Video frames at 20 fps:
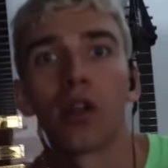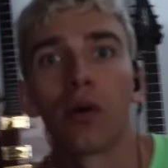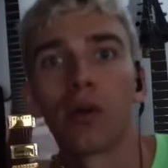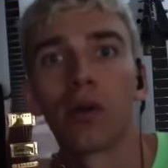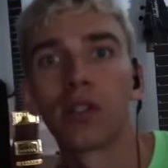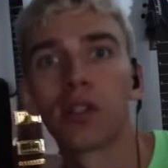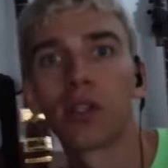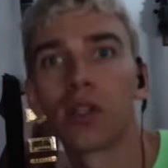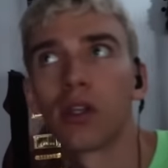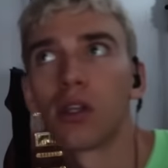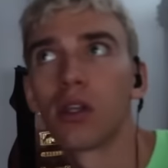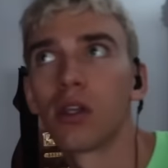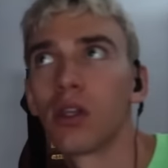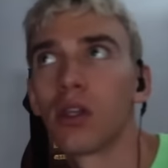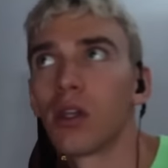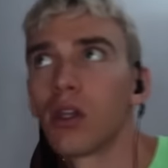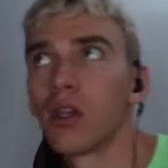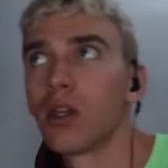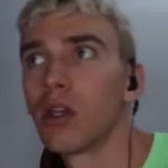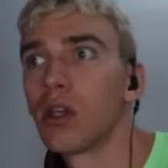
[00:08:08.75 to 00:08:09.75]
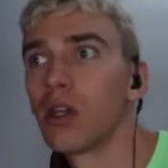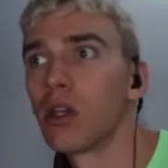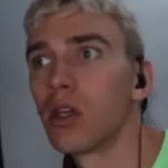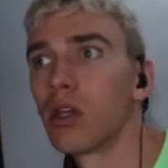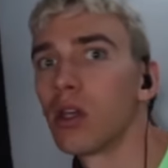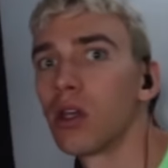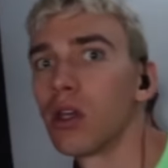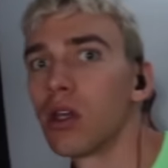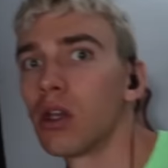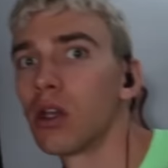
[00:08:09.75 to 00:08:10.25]
that noise?
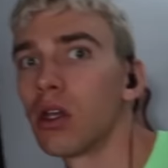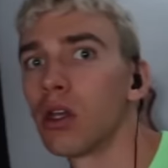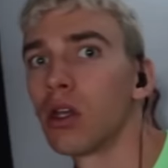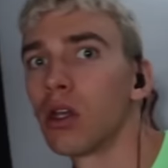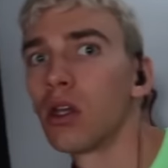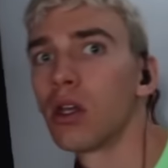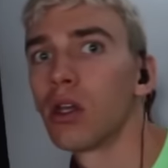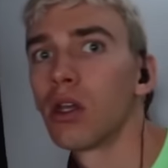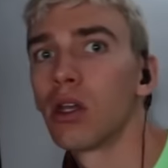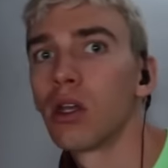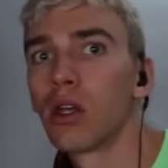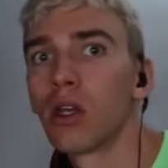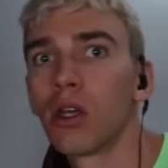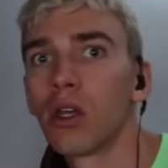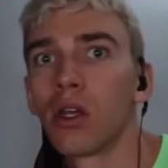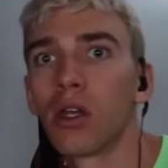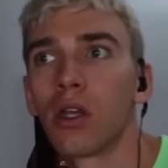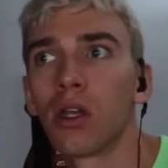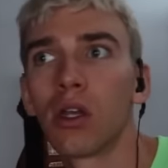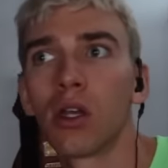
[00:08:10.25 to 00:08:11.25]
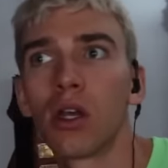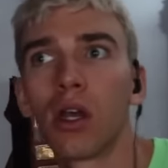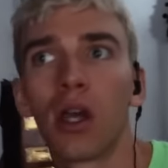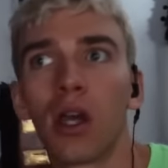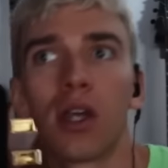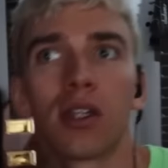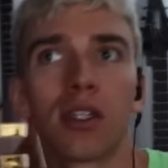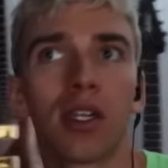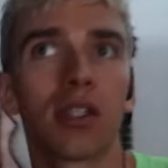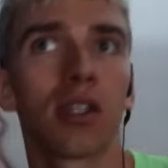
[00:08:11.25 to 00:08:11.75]
Yeah.
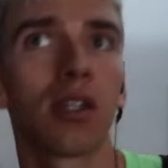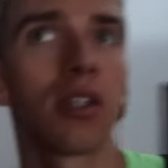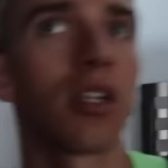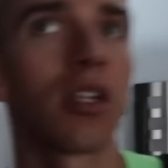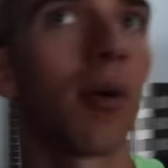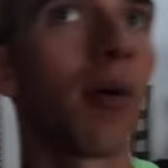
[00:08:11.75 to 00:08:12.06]
Sounds like it's